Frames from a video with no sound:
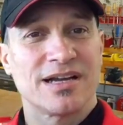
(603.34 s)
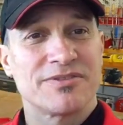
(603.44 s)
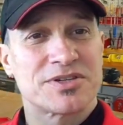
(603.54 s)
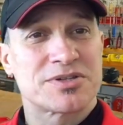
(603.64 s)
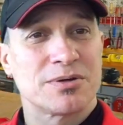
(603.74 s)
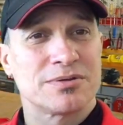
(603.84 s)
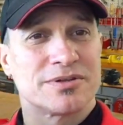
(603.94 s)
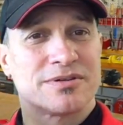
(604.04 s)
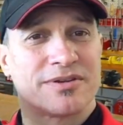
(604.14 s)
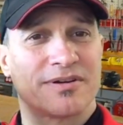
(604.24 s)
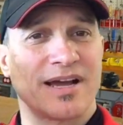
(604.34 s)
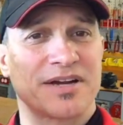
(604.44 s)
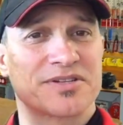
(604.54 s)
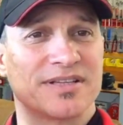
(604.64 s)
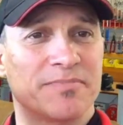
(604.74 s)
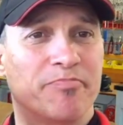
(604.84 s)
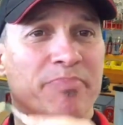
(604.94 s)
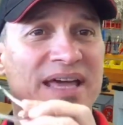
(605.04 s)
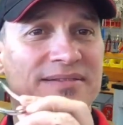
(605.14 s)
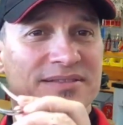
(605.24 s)
and on the shoulder they're actually
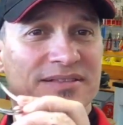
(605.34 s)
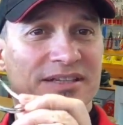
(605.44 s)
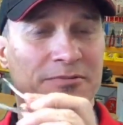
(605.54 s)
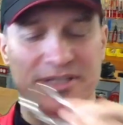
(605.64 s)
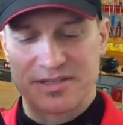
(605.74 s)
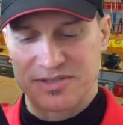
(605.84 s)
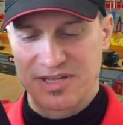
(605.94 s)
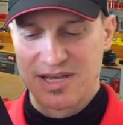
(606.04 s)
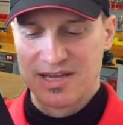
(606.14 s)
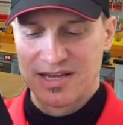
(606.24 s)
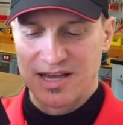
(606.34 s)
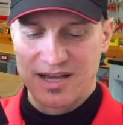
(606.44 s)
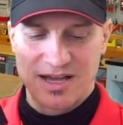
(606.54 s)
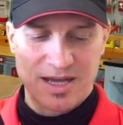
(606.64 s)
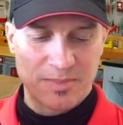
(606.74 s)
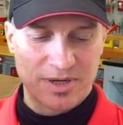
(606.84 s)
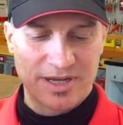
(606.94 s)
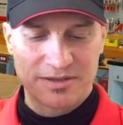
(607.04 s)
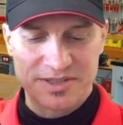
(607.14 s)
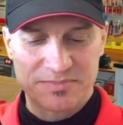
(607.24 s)
bent D-rings, are
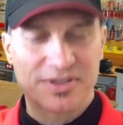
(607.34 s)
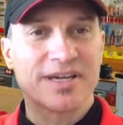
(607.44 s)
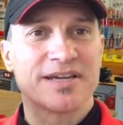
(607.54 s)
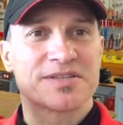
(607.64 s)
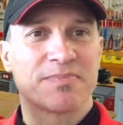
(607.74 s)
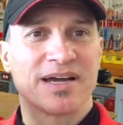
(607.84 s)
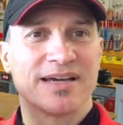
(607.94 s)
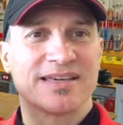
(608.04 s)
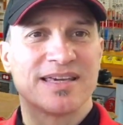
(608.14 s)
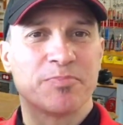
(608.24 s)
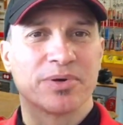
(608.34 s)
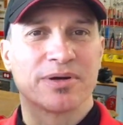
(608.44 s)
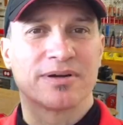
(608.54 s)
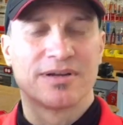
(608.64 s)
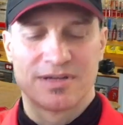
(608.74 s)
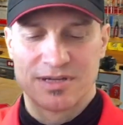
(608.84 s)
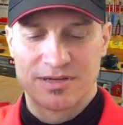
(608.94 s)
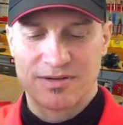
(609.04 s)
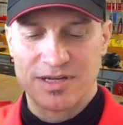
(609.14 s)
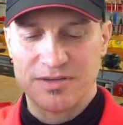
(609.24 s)
held in place by a keeper,
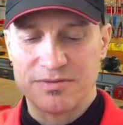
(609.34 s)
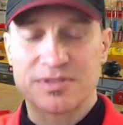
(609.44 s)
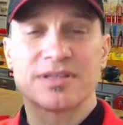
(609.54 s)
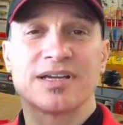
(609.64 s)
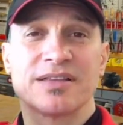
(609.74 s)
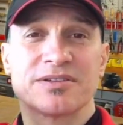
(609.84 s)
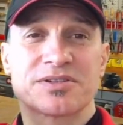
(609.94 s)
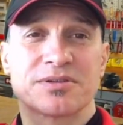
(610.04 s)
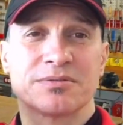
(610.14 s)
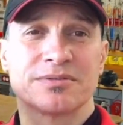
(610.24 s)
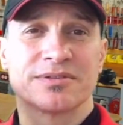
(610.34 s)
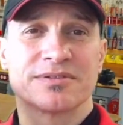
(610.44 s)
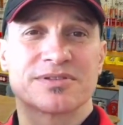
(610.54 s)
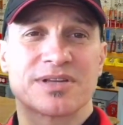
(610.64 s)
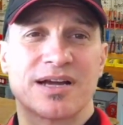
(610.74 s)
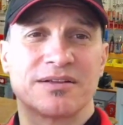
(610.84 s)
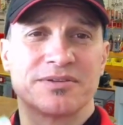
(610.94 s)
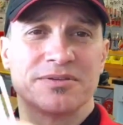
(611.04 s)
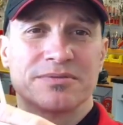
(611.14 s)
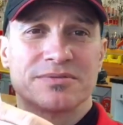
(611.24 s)
right? Usually on the shoulders I'll
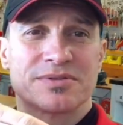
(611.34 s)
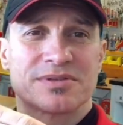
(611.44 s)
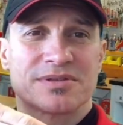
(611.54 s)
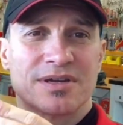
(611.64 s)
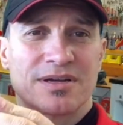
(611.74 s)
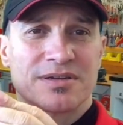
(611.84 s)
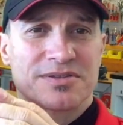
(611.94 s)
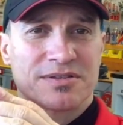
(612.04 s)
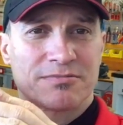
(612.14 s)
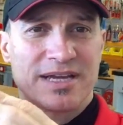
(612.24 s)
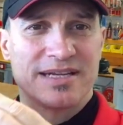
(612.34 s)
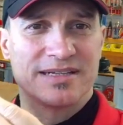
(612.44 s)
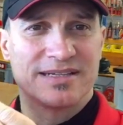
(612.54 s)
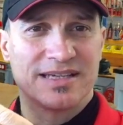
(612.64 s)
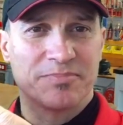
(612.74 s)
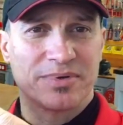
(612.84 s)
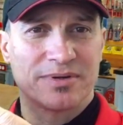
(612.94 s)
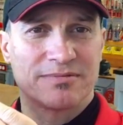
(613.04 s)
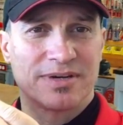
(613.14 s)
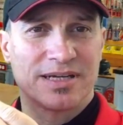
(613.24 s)
use a serrated
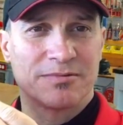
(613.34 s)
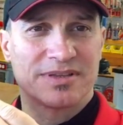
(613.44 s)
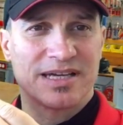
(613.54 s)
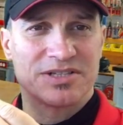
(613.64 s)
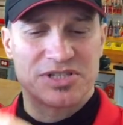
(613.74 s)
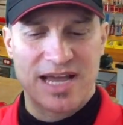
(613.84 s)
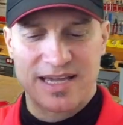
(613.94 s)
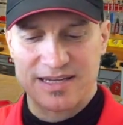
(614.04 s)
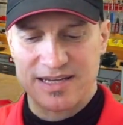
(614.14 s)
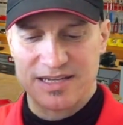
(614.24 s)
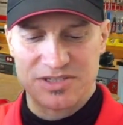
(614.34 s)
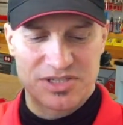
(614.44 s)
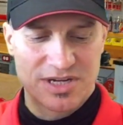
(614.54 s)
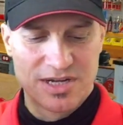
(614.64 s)
keeper, right, with that jagged edge.